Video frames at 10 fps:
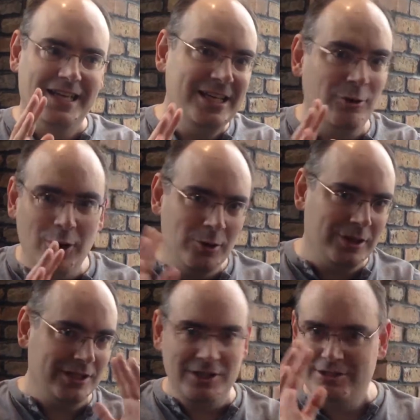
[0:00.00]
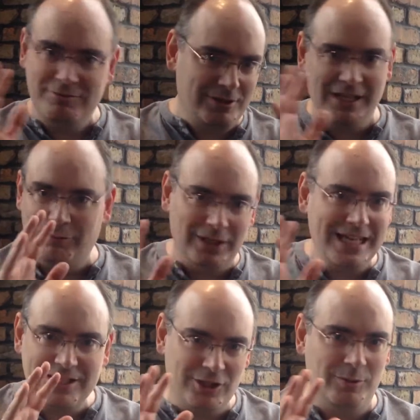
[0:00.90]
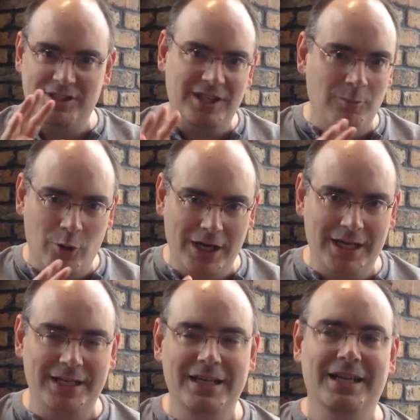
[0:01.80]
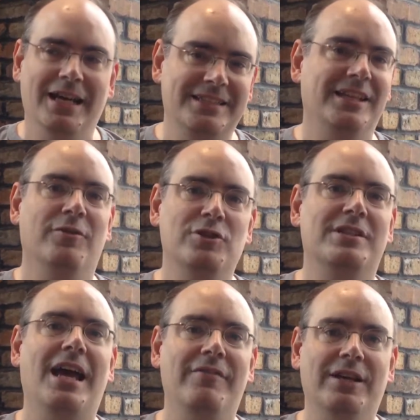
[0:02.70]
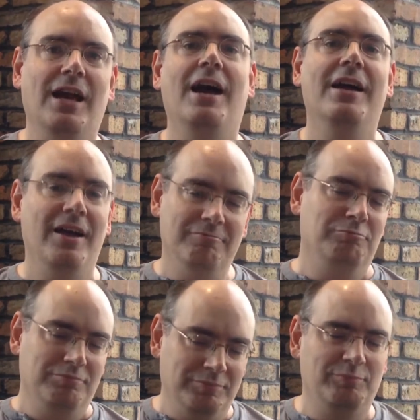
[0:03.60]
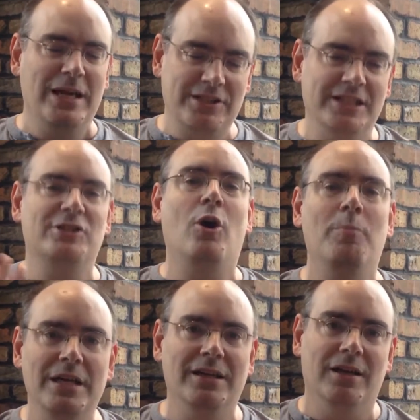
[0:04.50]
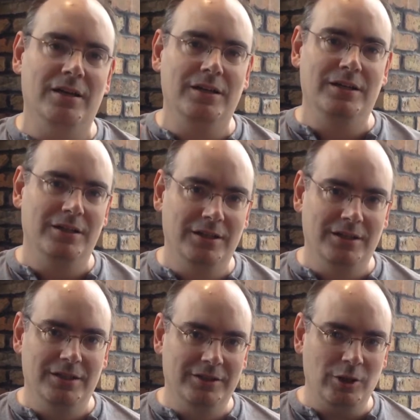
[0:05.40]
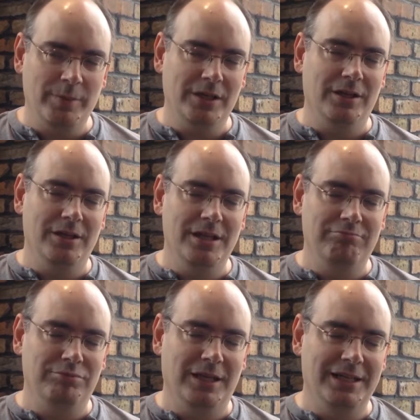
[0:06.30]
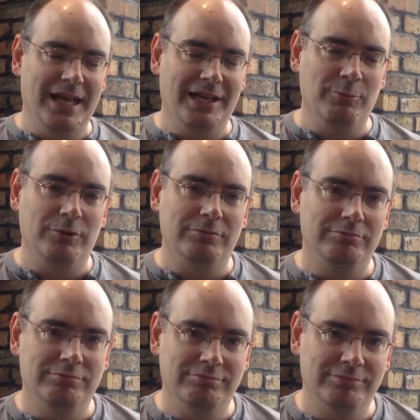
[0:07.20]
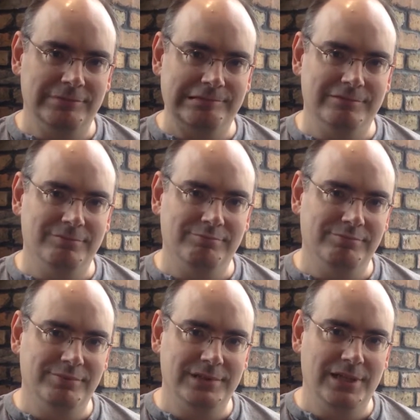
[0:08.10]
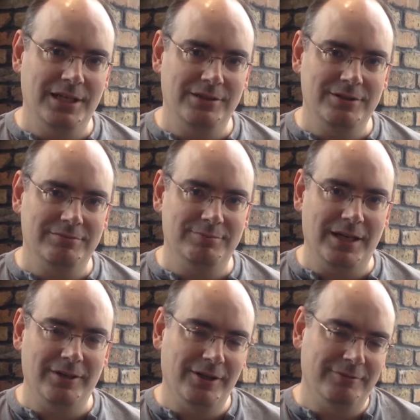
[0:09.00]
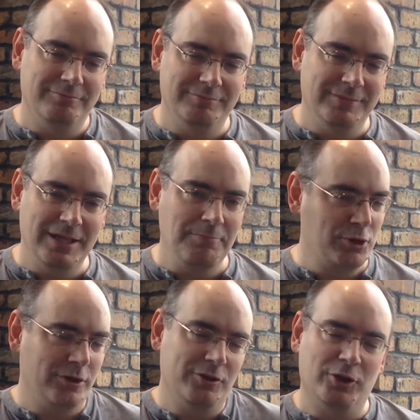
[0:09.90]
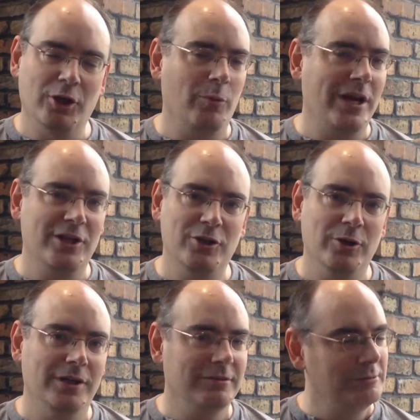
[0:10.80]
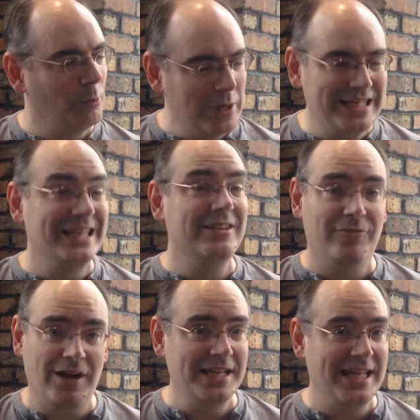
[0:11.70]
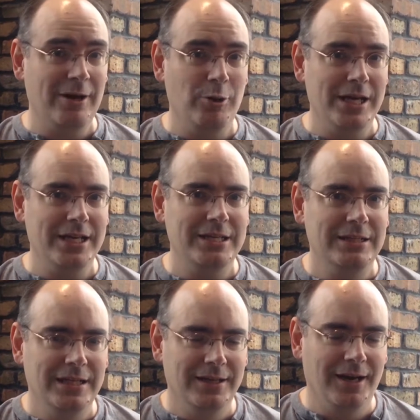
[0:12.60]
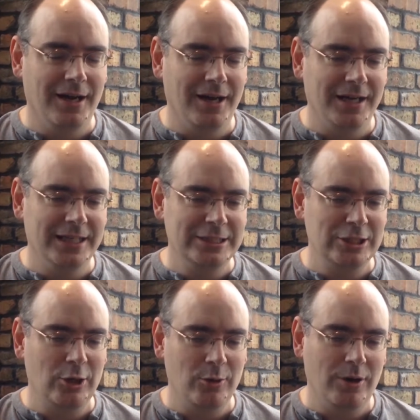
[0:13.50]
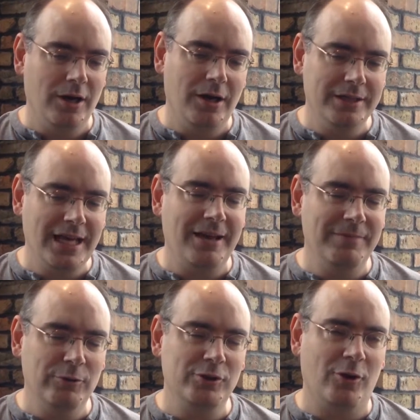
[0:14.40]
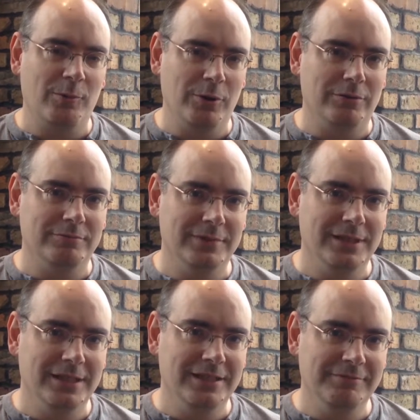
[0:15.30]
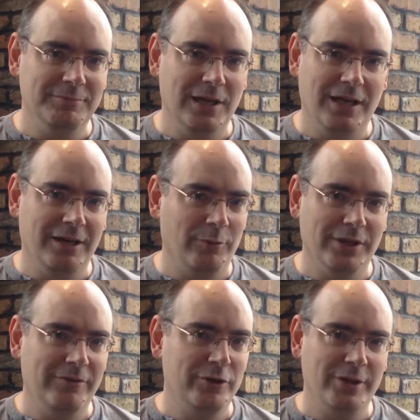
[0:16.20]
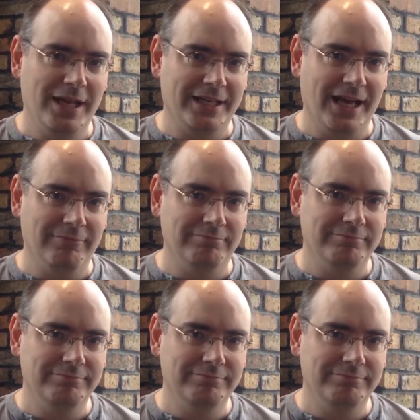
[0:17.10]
hero can relate to in some way, instead of just having, basically don't be an animal on stage. I don't know. I'm sure there's a good way to do it. We didn't find that way. Yeah, it was horrible, and we'll never do that again.